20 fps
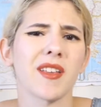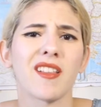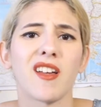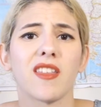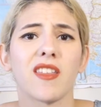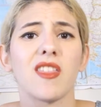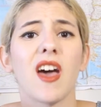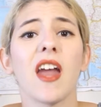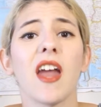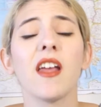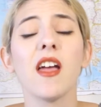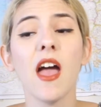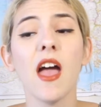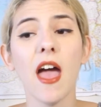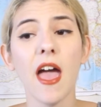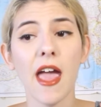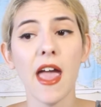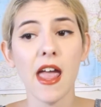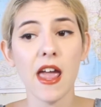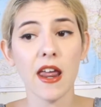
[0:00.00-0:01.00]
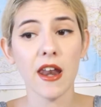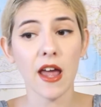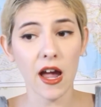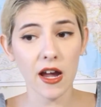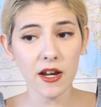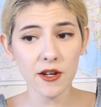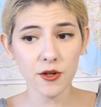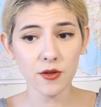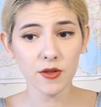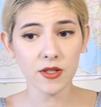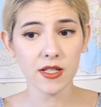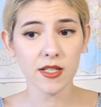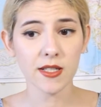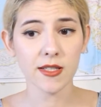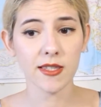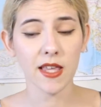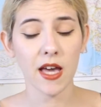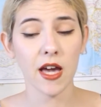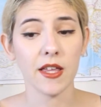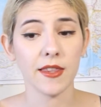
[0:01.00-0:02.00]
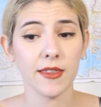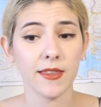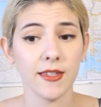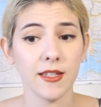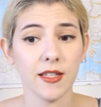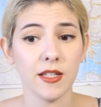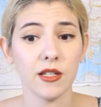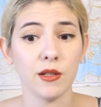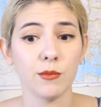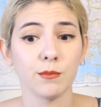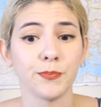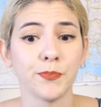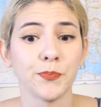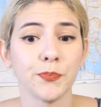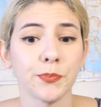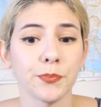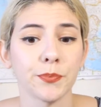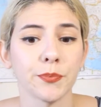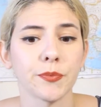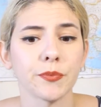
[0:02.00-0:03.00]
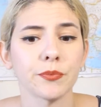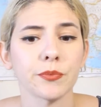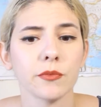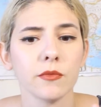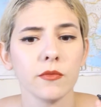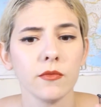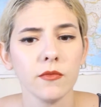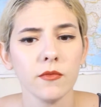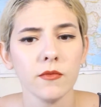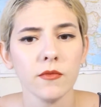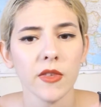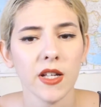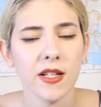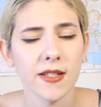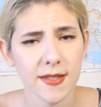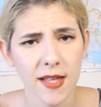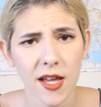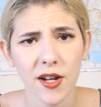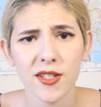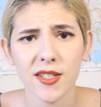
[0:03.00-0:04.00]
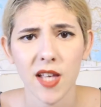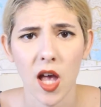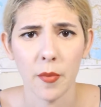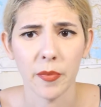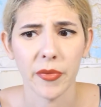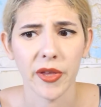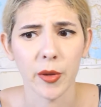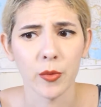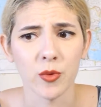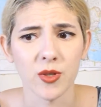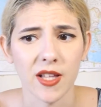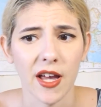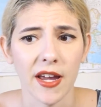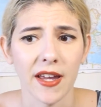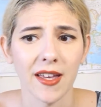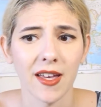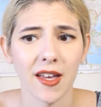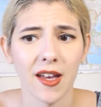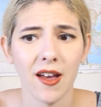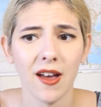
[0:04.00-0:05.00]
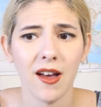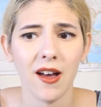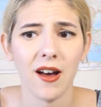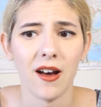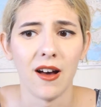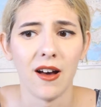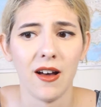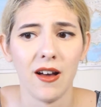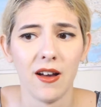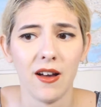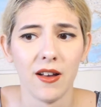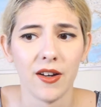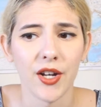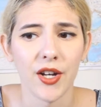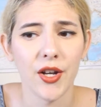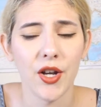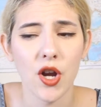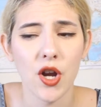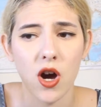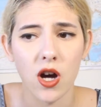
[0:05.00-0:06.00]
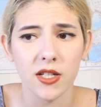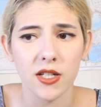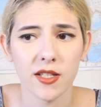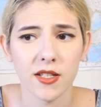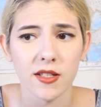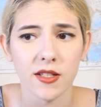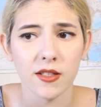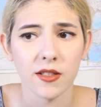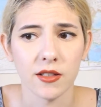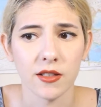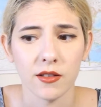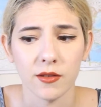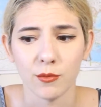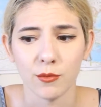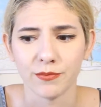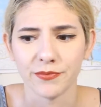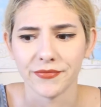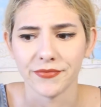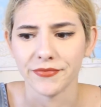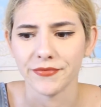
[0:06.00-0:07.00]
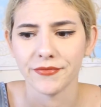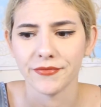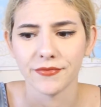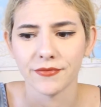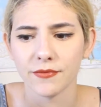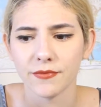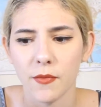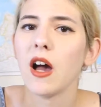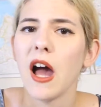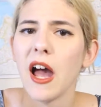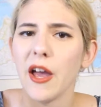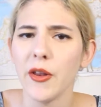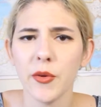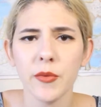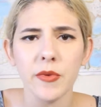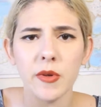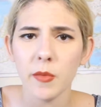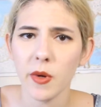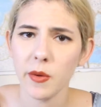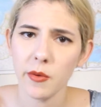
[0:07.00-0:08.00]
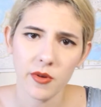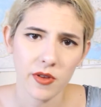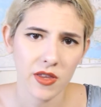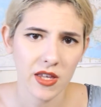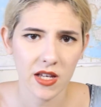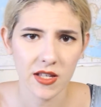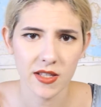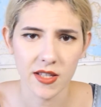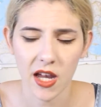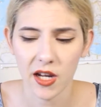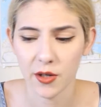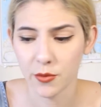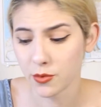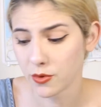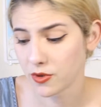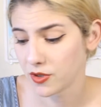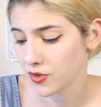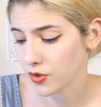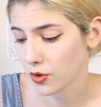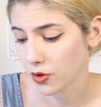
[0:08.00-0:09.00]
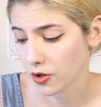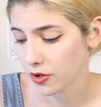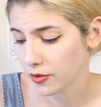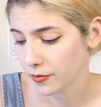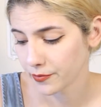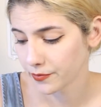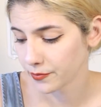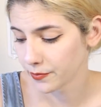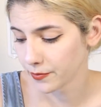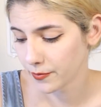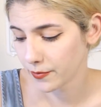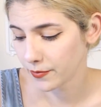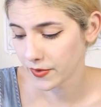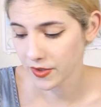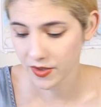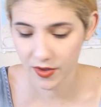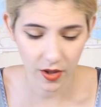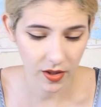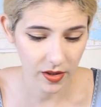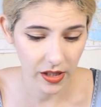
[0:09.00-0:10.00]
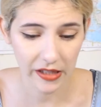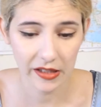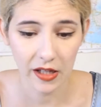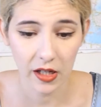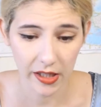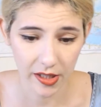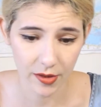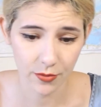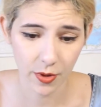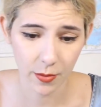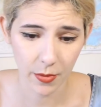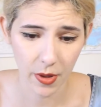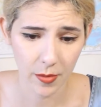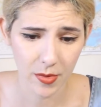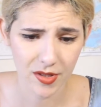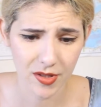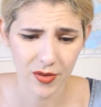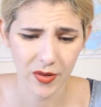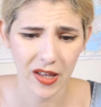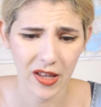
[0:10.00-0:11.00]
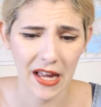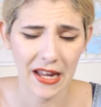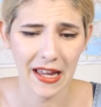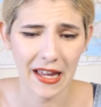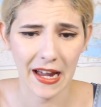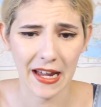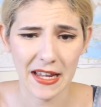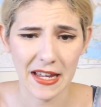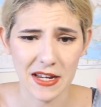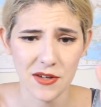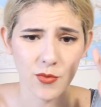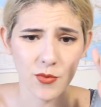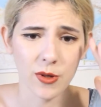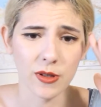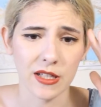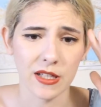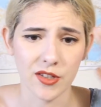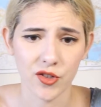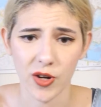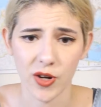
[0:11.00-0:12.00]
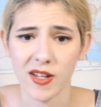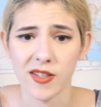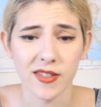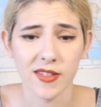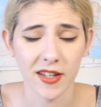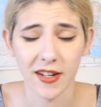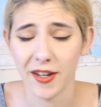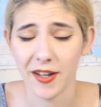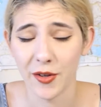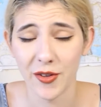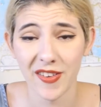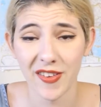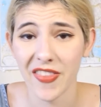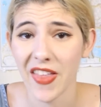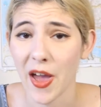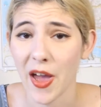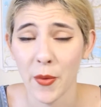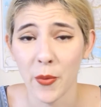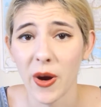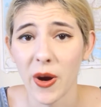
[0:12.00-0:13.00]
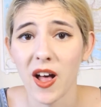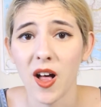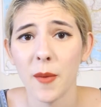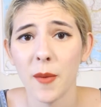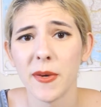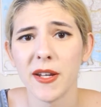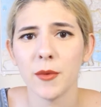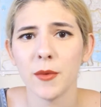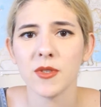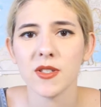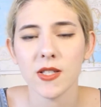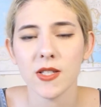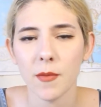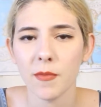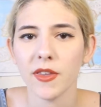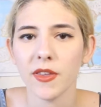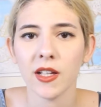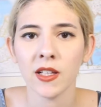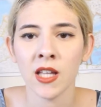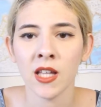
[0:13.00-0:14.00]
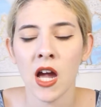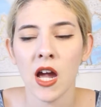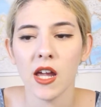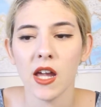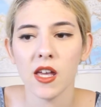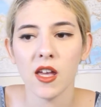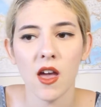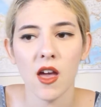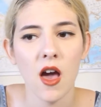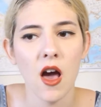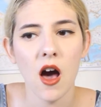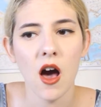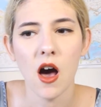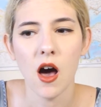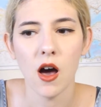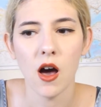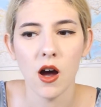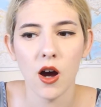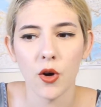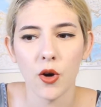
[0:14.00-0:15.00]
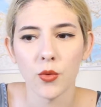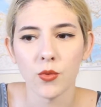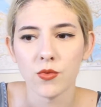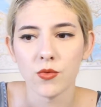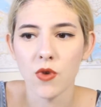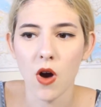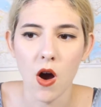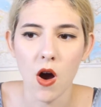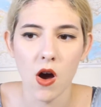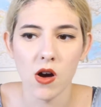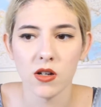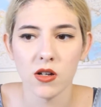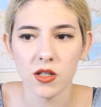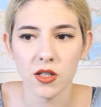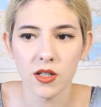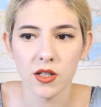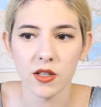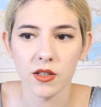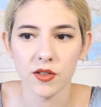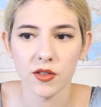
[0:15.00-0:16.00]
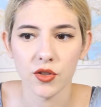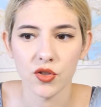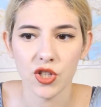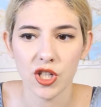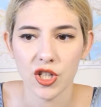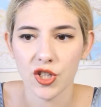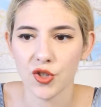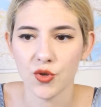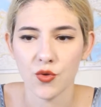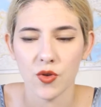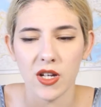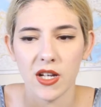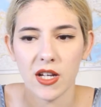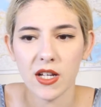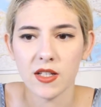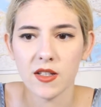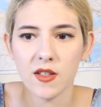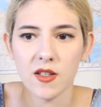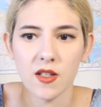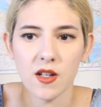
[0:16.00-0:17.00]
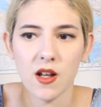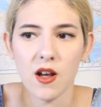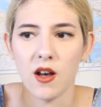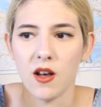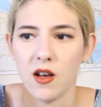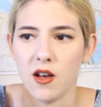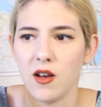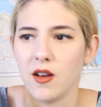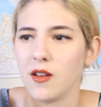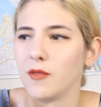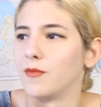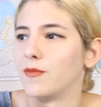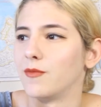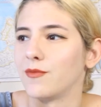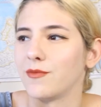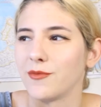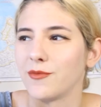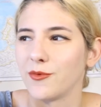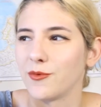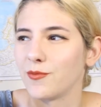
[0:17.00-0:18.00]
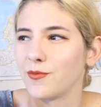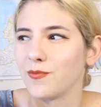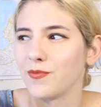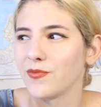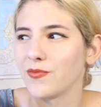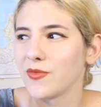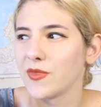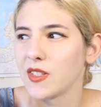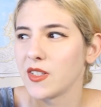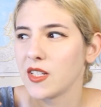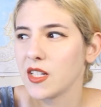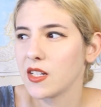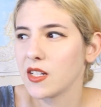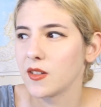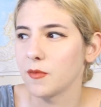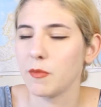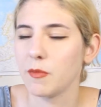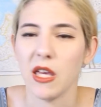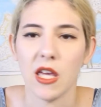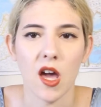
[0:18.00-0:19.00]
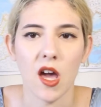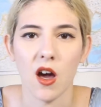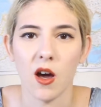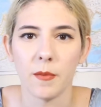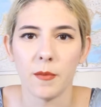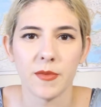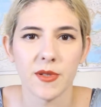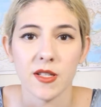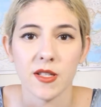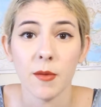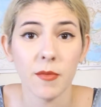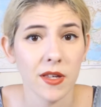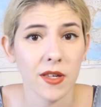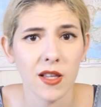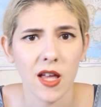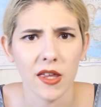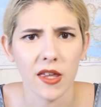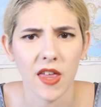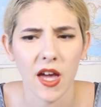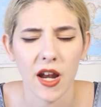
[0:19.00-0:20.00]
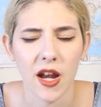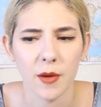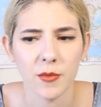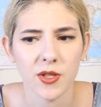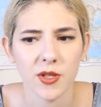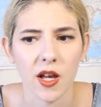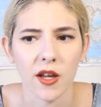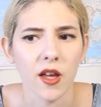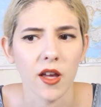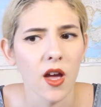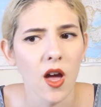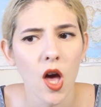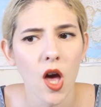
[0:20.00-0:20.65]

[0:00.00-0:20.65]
like that. And I noticed that the status update was like not I don't remember the exact words, or it's not like I can remember, like I can't really translate it that well, but it was something like wrong district, didn't pick up, something like that. I was like,